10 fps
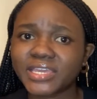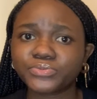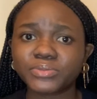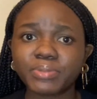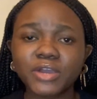And
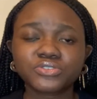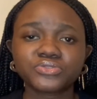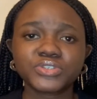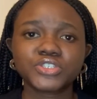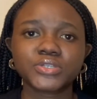with
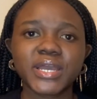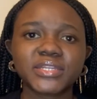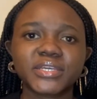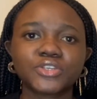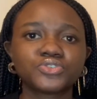boundaries, you
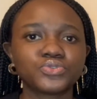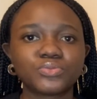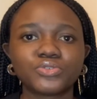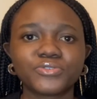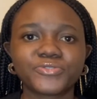kind of get to know
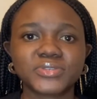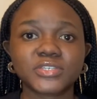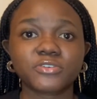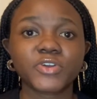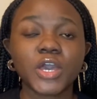more of
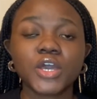yourself.